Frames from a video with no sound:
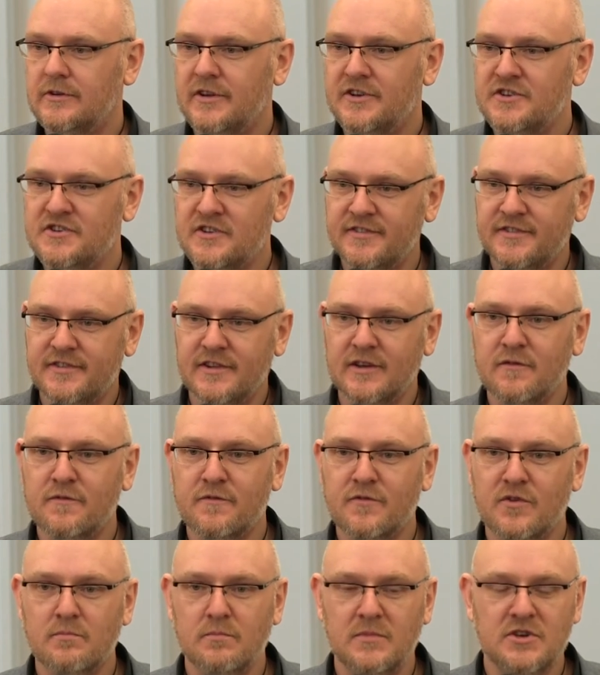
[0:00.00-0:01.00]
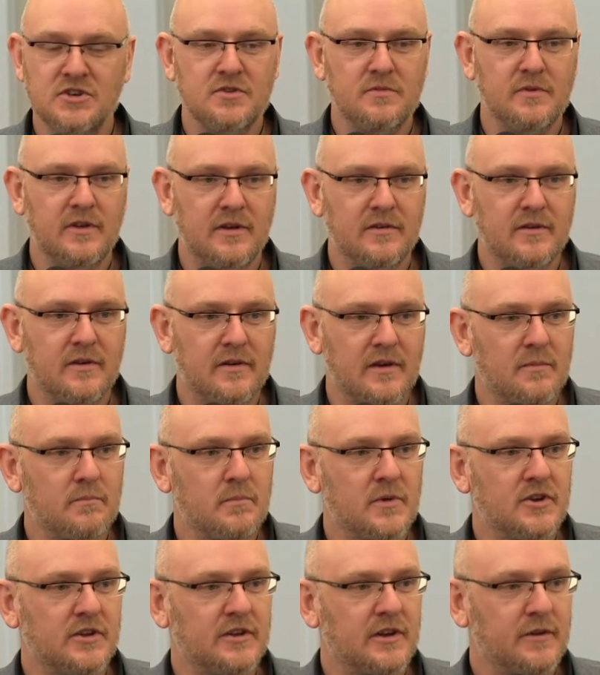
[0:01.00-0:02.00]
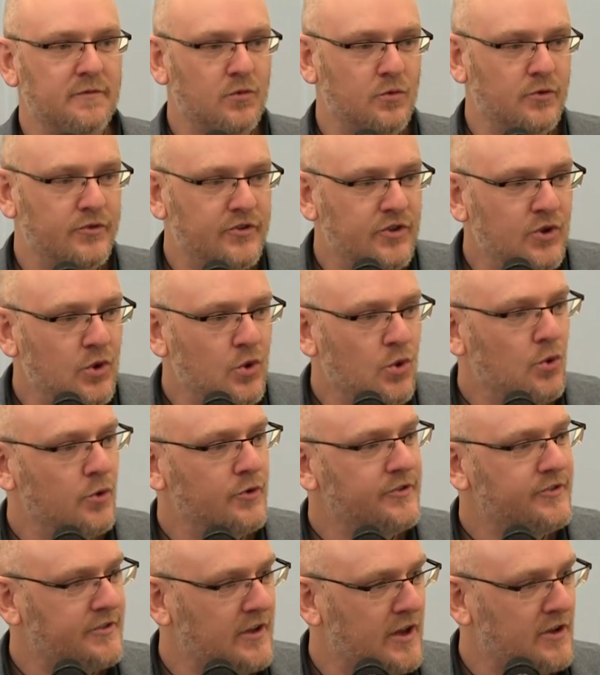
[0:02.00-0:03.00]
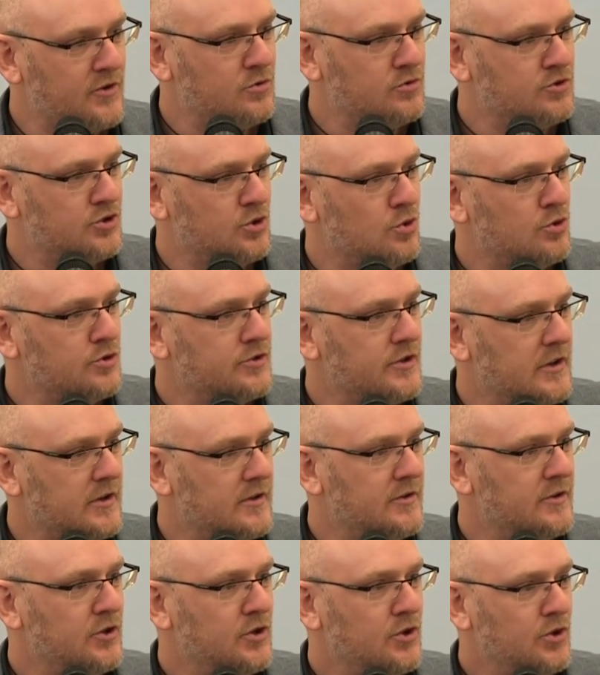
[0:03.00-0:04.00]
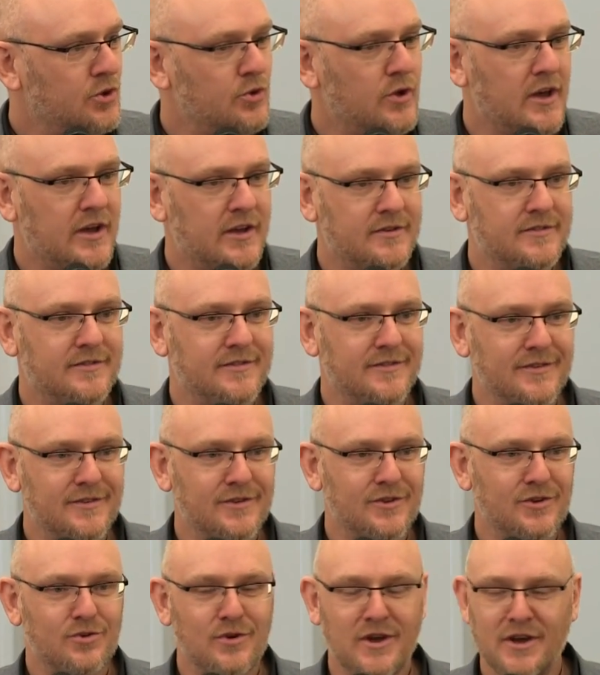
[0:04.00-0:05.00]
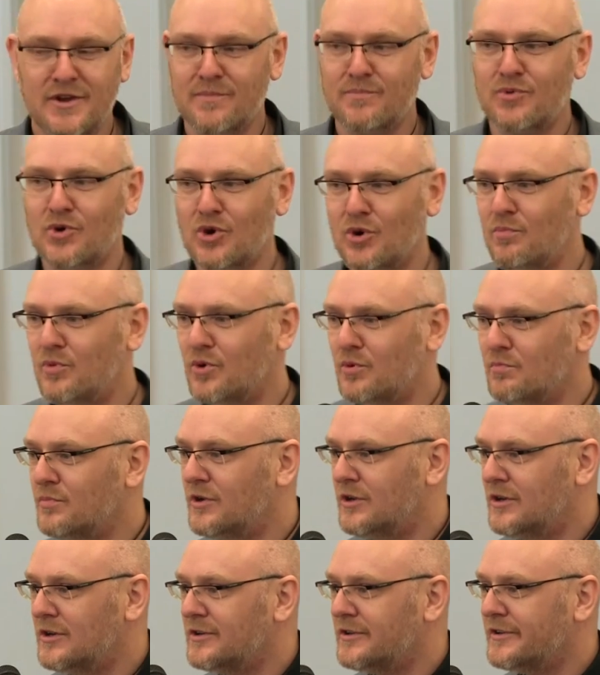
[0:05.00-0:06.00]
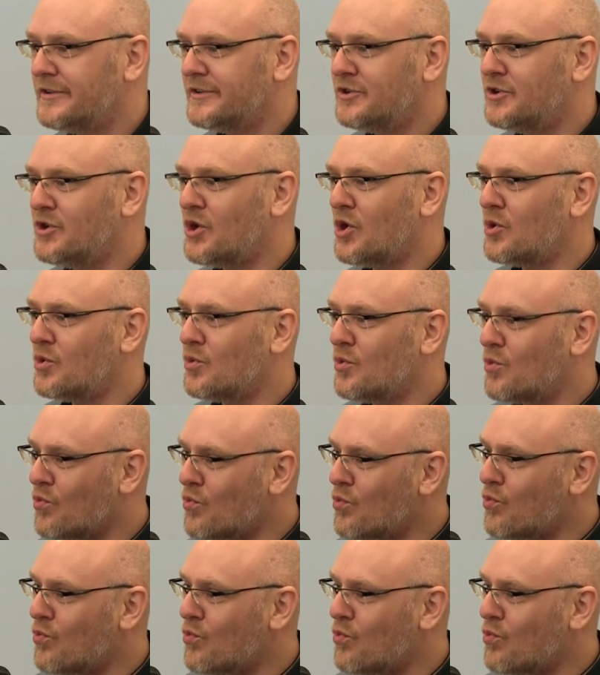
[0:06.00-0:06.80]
And just think for a minute, if it was your son or daughter who had a problem, you know,